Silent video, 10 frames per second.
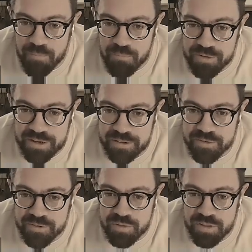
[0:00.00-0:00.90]
and
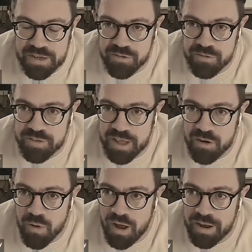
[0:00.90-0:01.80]
particularly some of the issues
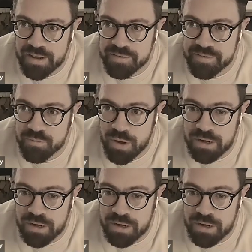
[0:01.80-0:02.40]
that arise